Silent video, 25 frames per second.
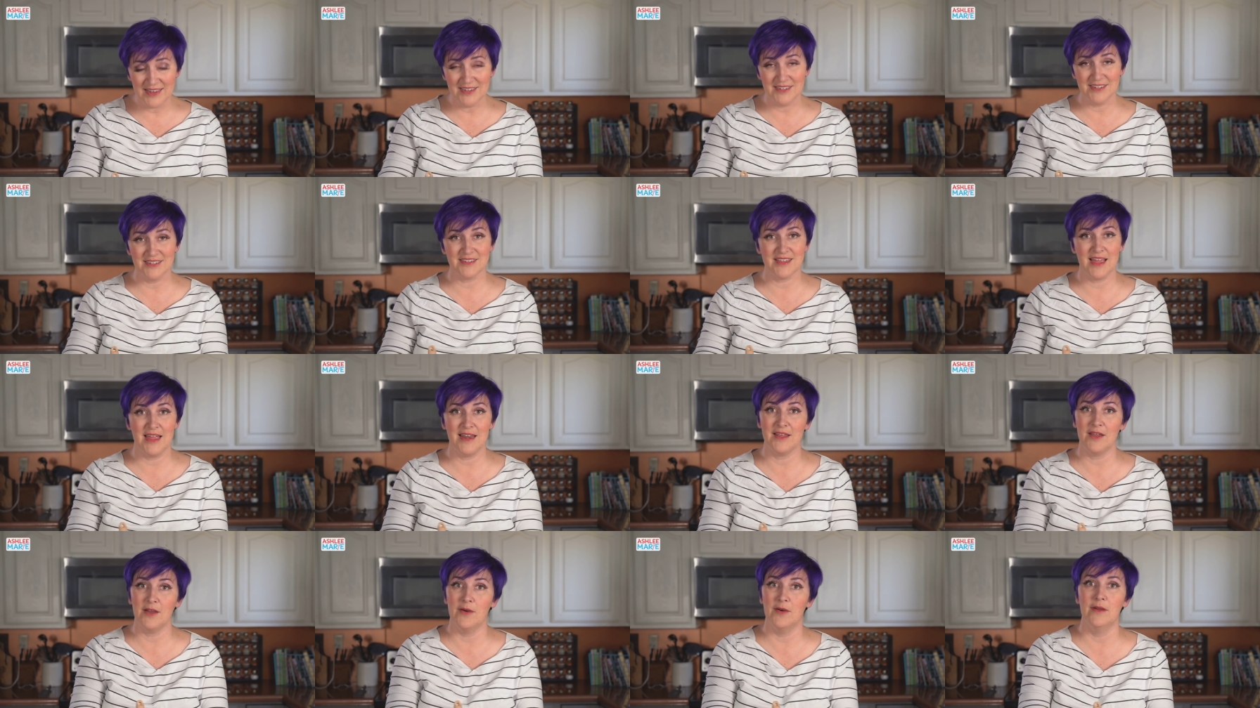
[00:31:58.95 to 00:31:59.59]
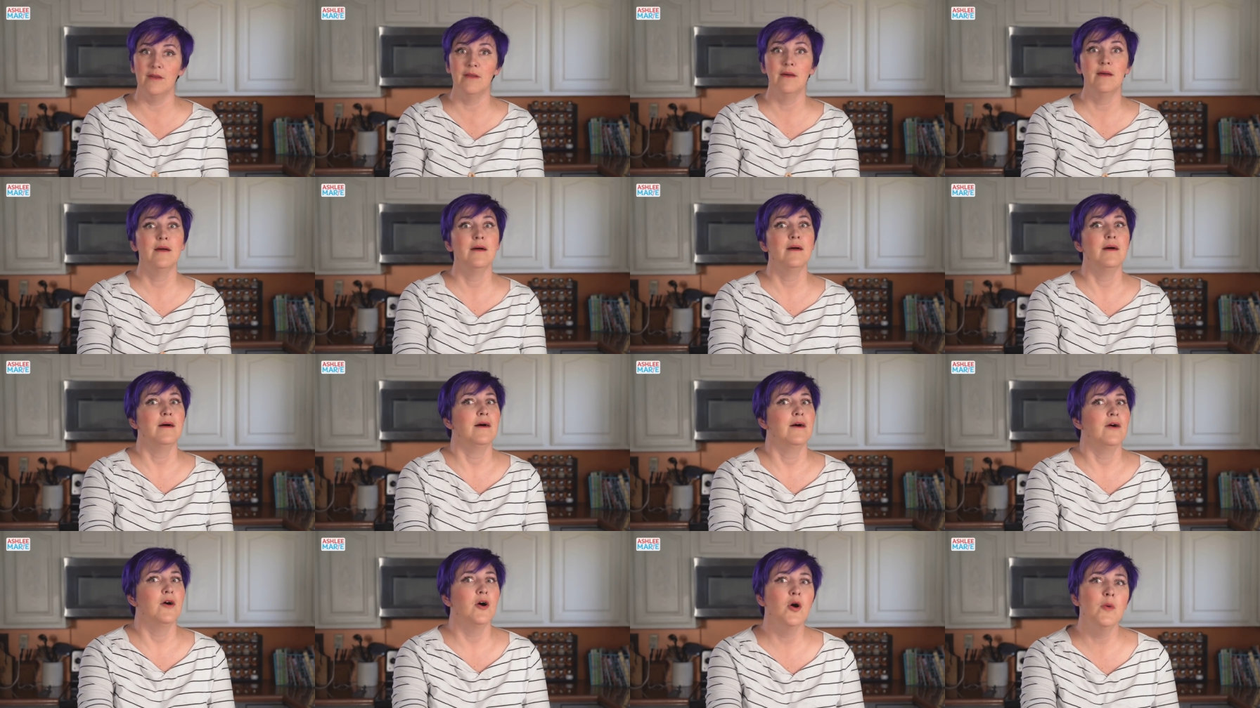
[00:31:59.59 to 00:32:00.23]
Just kind of going,
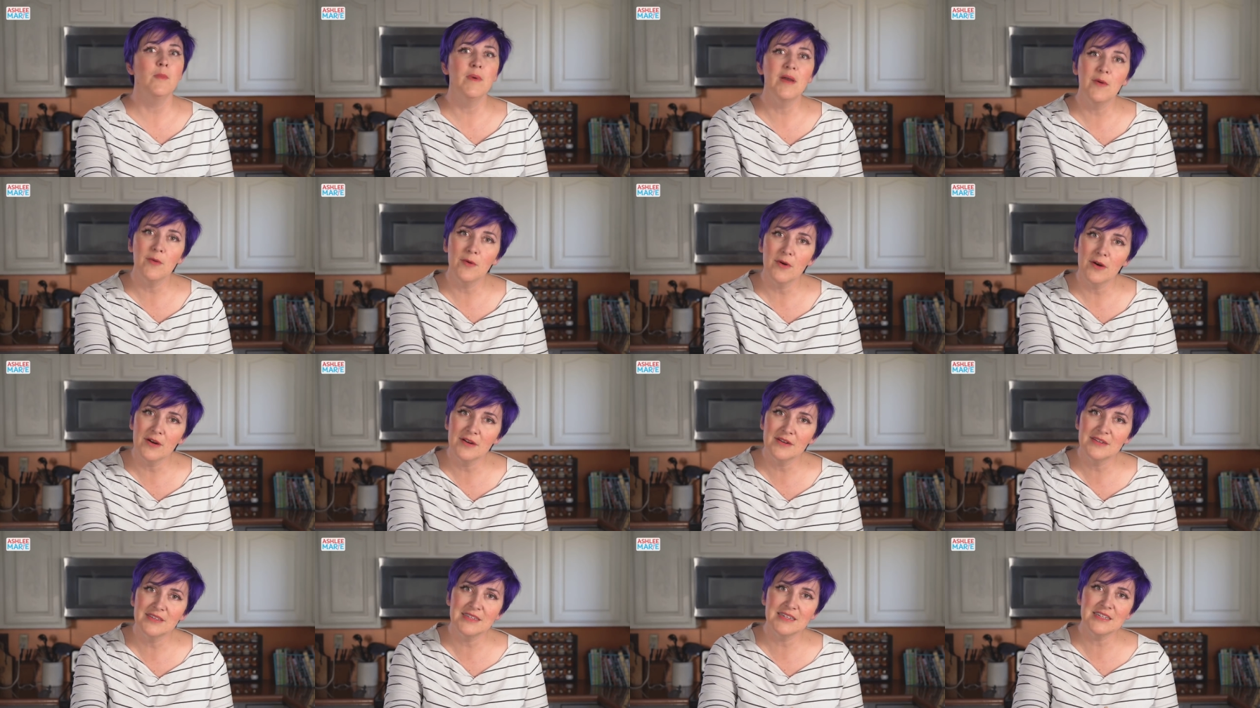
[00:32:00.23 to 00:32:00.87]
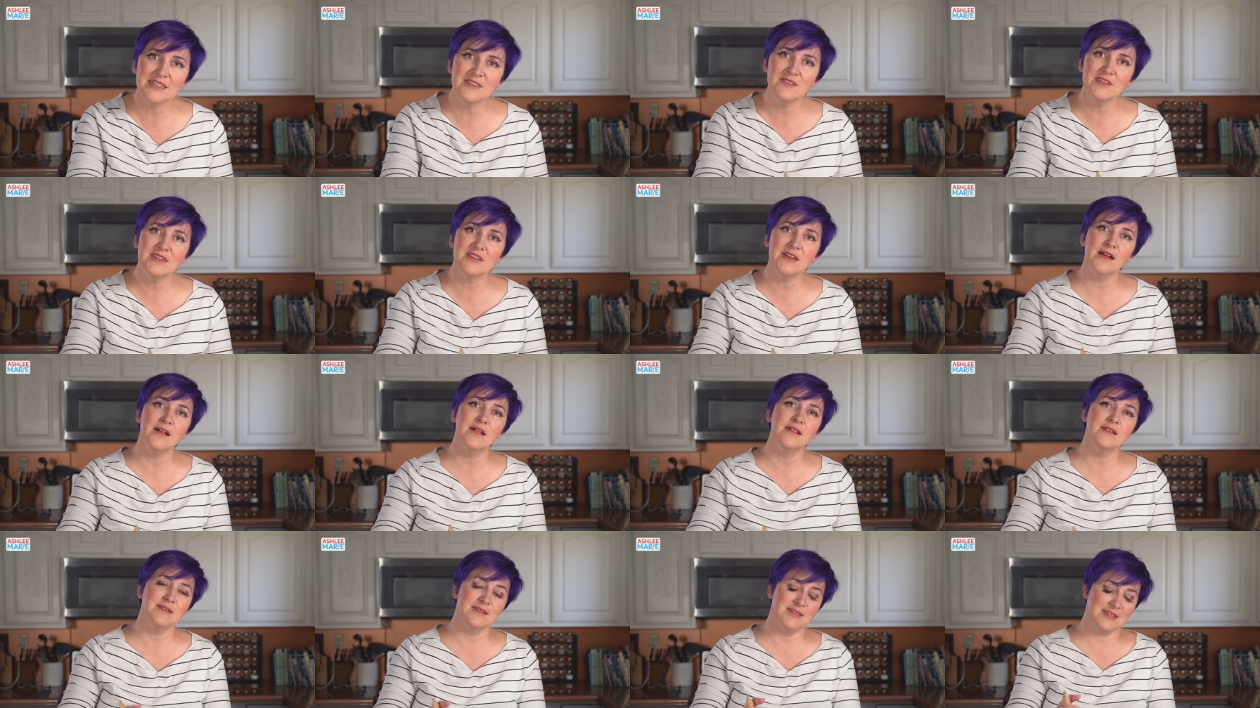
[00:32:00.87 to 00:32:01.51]
oh my word, 6 feet
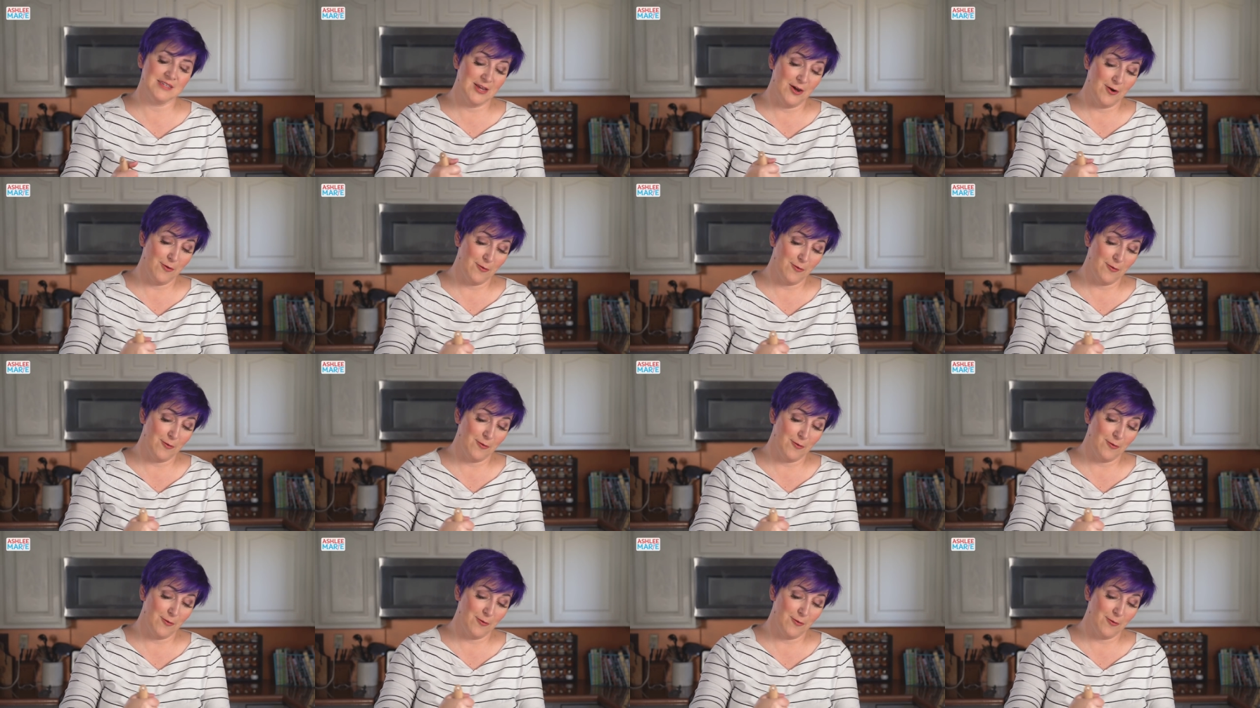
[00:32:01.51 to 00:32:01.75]
tall is so